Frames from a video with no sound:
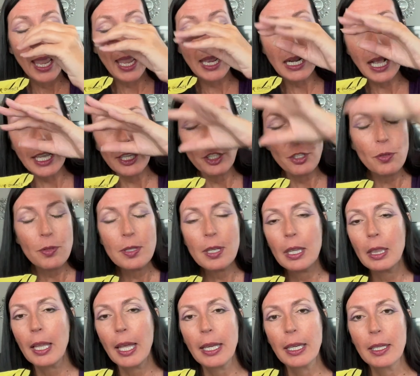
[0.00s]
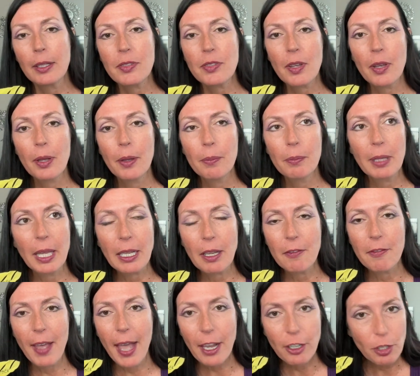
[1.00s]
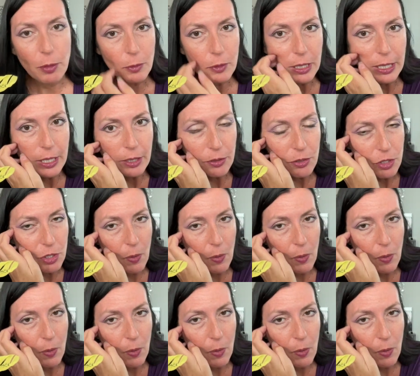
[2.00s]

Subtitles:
And I use it like it's like a vacuum cleaner.